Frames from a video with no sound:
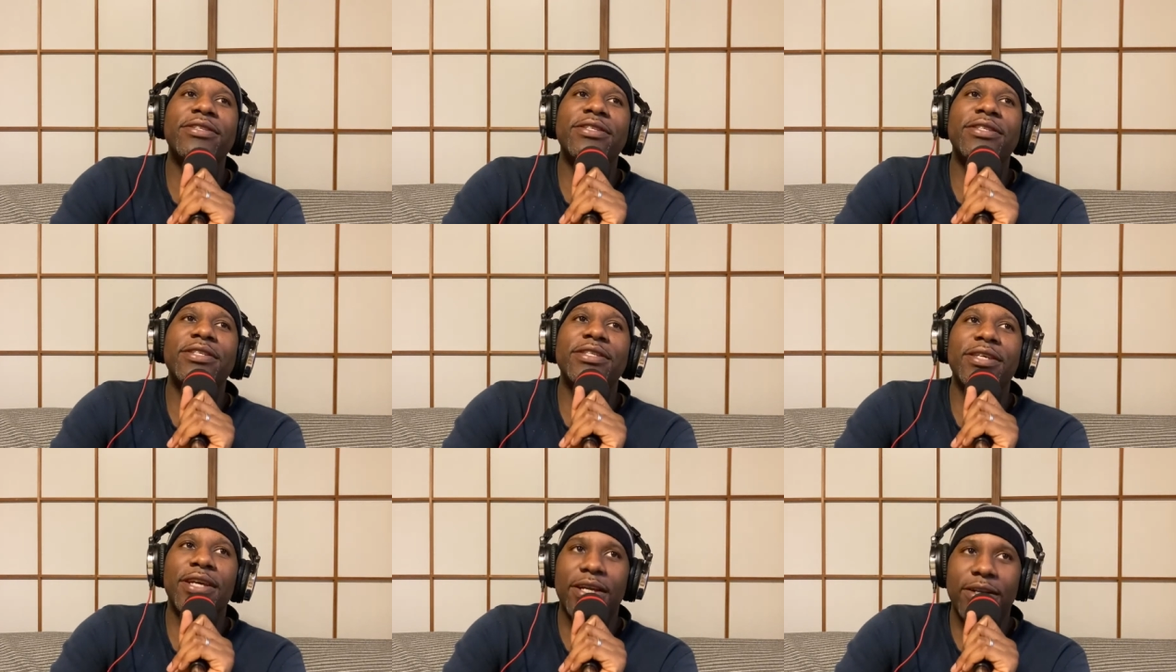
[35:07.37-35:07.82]

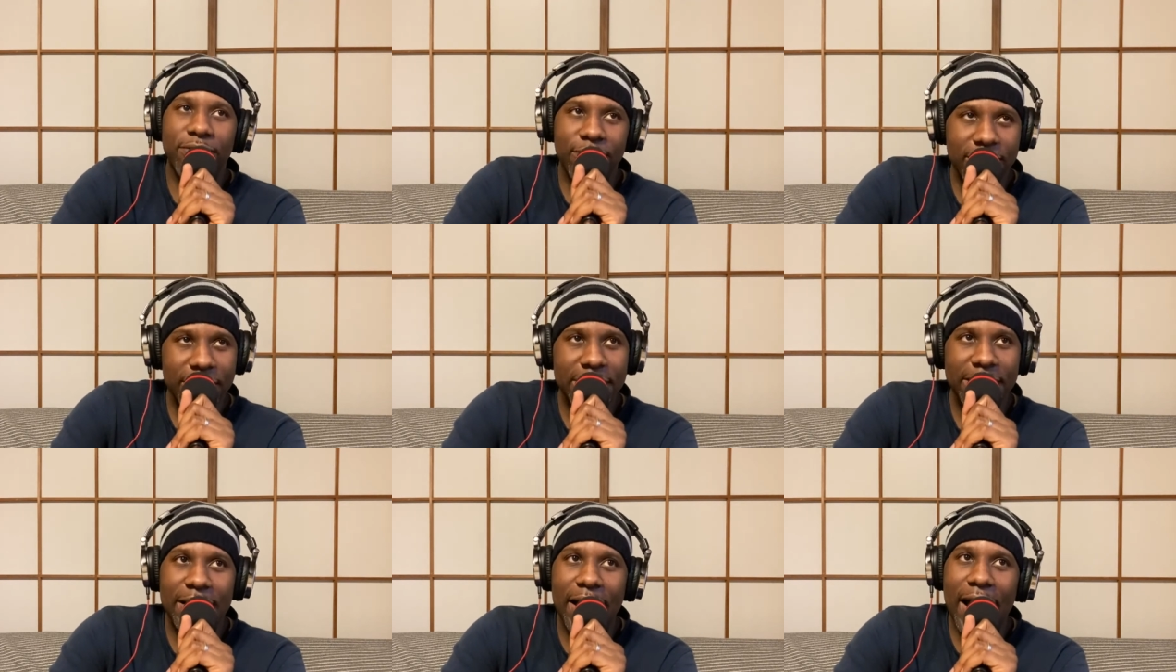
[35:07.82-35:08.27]

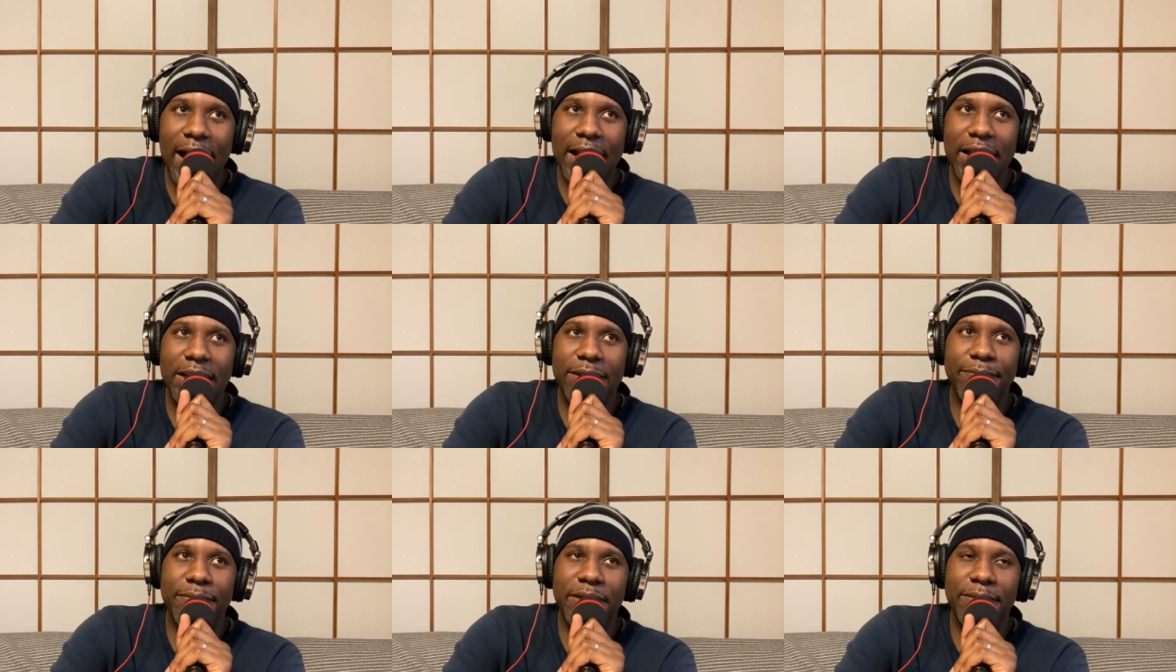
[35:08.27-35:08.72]
generally not
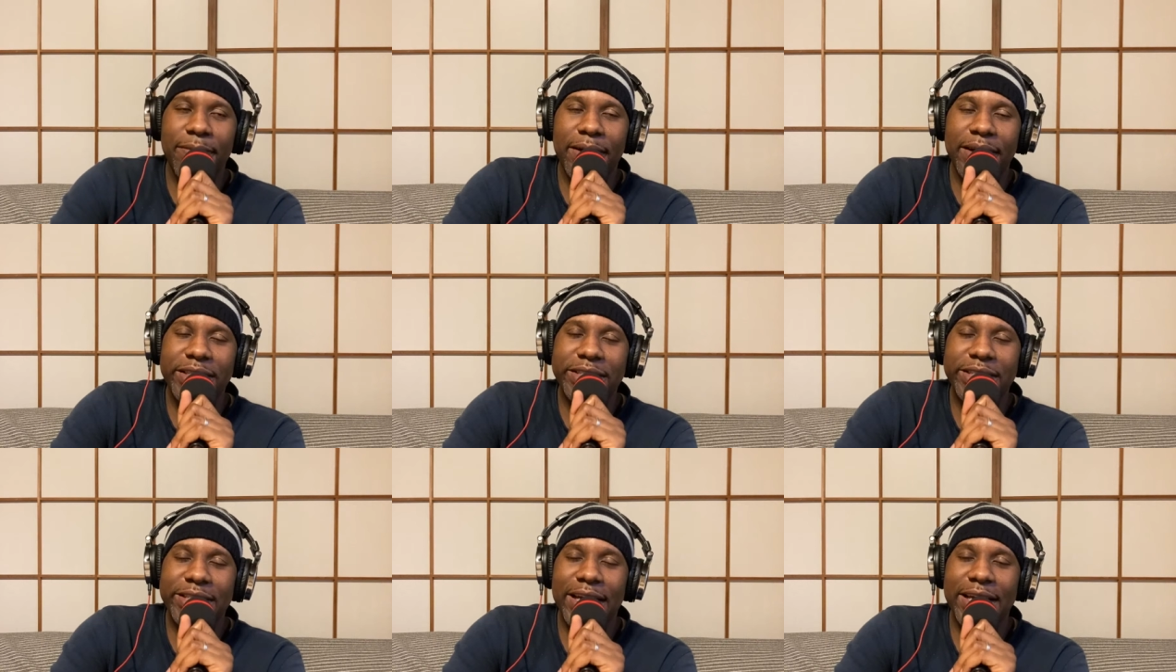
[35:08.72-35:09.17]
going to be
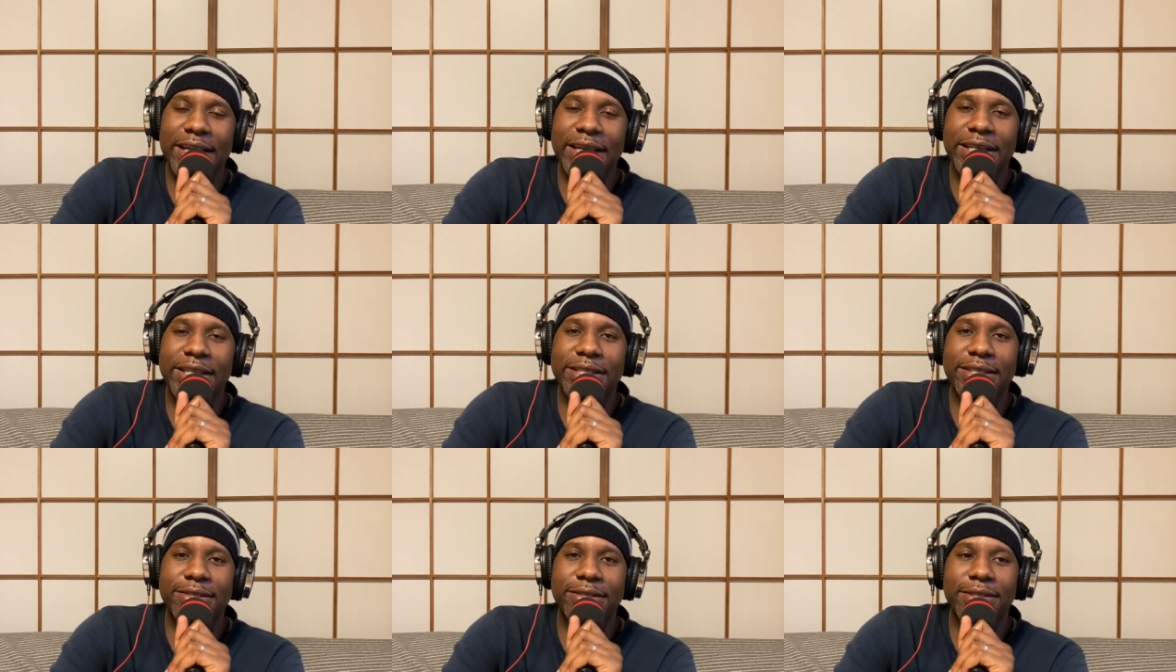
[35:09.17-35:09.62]
my
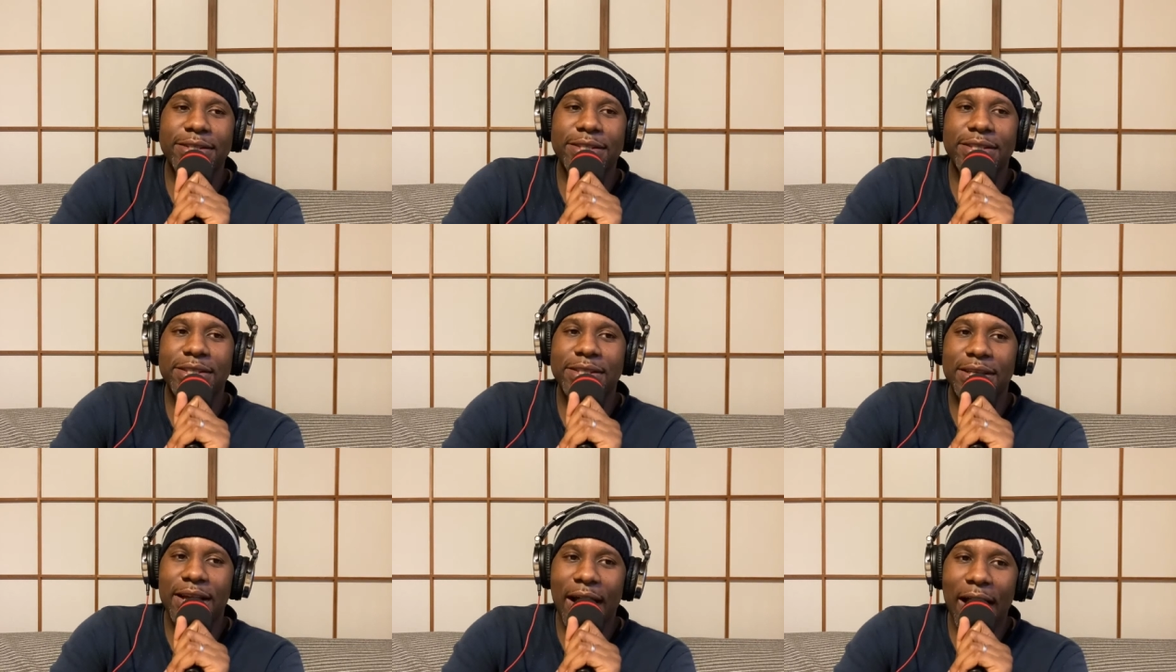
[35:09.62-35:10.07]
second
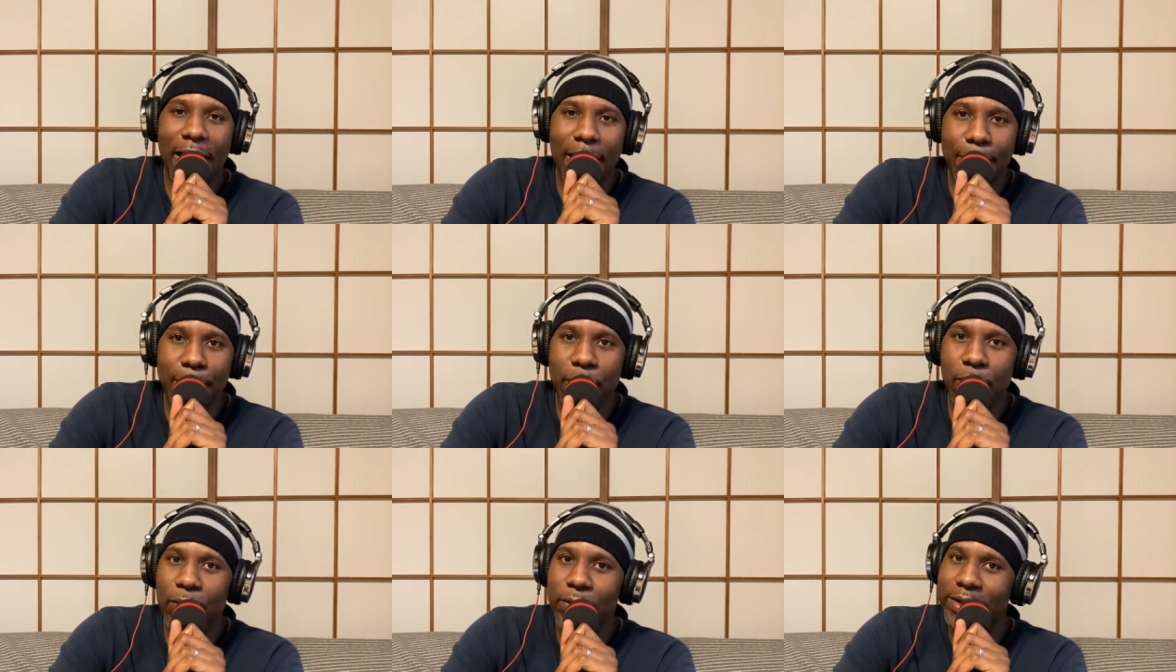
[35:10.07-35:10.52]

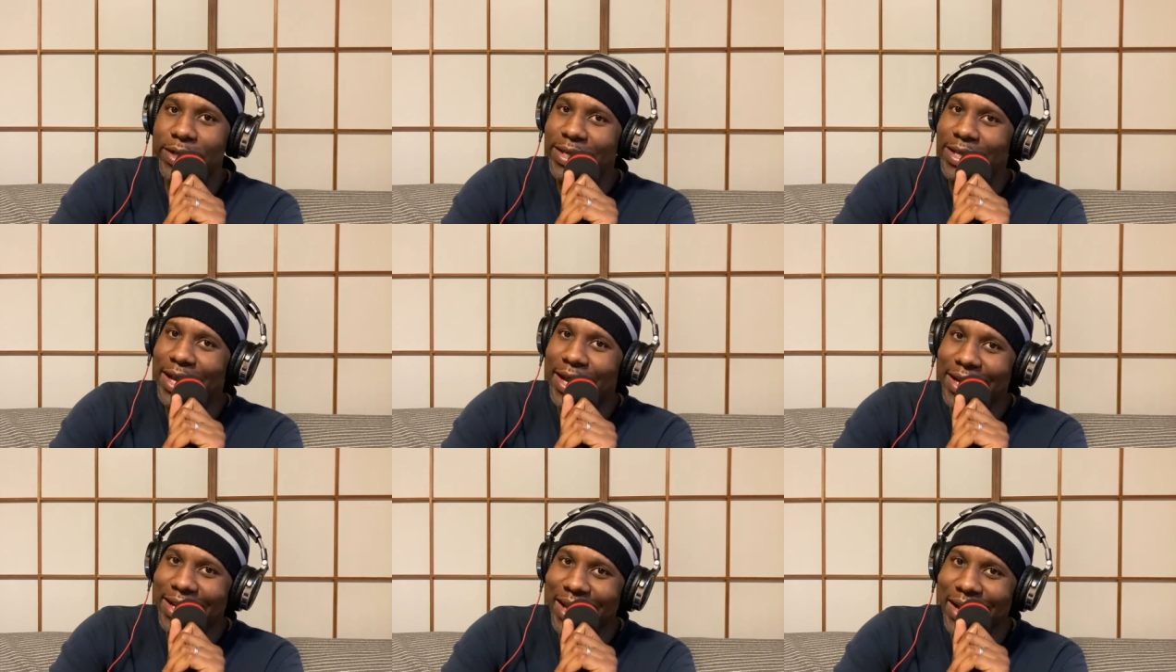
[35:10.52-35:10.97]
stop on a
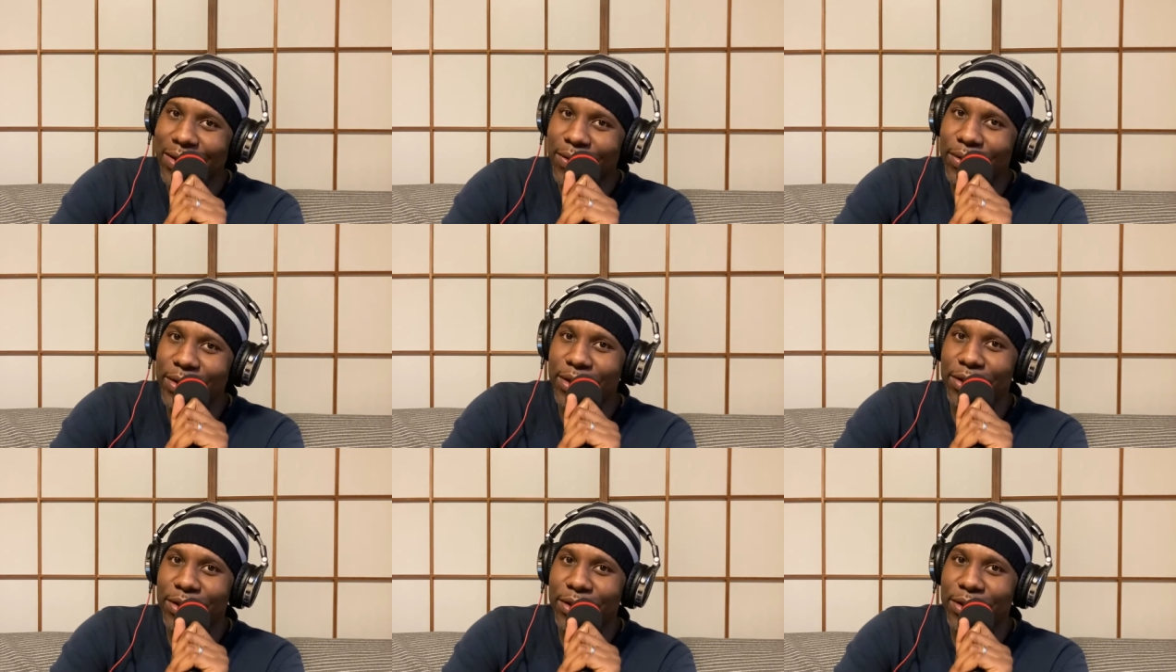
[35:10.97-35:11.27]
night out.